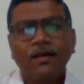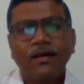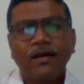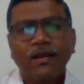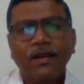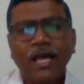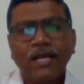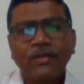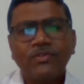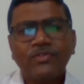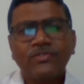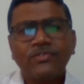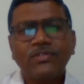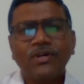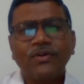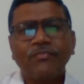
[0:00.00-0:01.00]

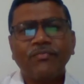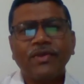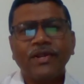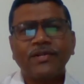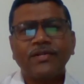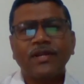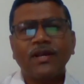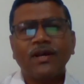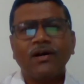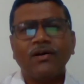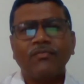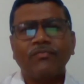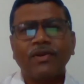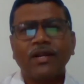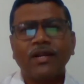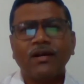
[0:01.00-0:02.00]
Languages of Asia,
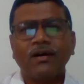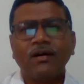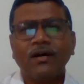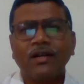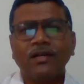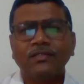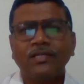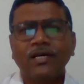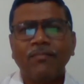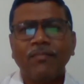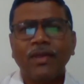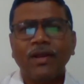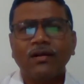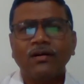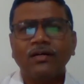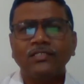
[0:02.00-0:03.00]
Africa, and the
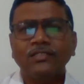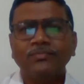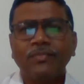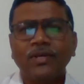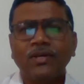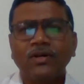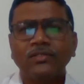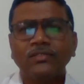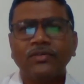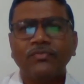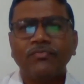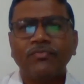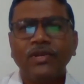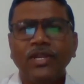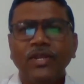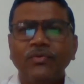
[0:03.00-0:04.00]
Americas because
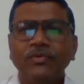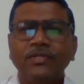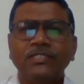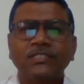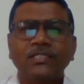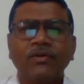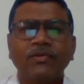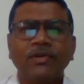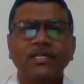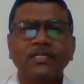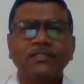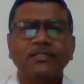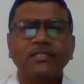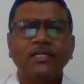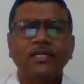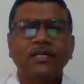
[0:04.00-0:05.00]
of new
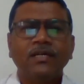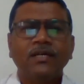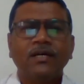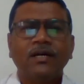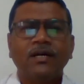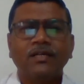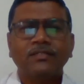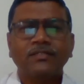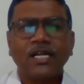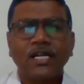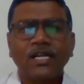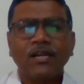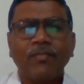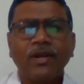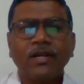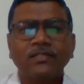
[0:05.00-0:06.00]
discoveries,
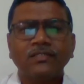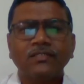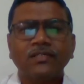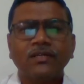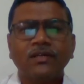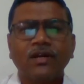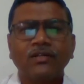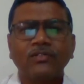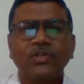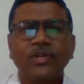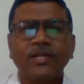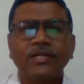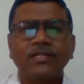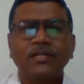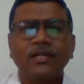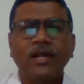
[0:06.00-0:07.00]
settlements,
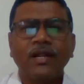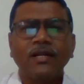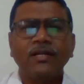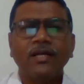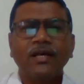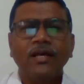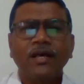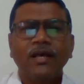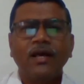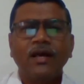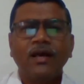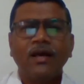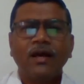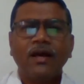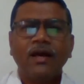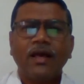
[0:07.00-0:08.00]
conservation, and
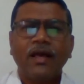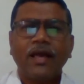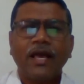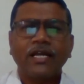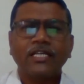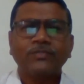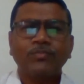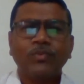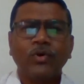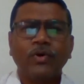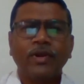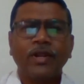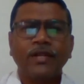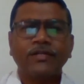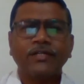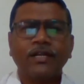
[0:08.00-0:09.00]

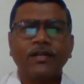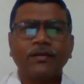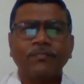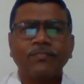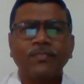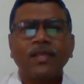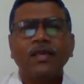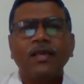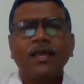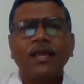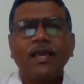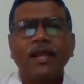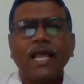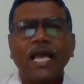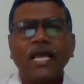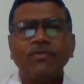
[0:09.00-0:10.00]
exploration. A
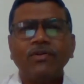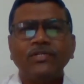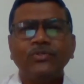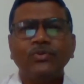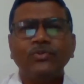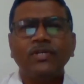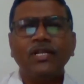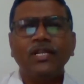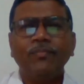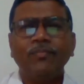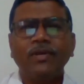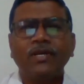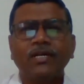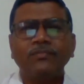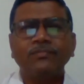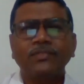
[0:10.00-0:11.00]
language usually
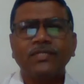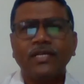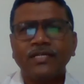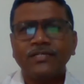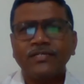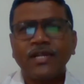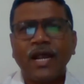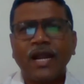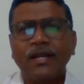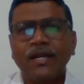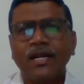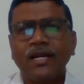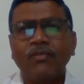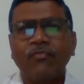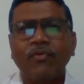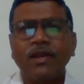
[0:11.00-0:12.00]
becomes a
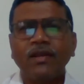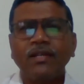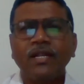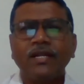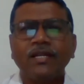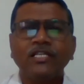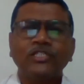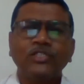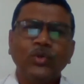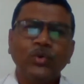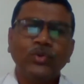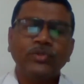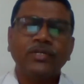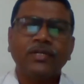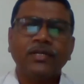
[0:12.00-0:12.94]
standard when it is used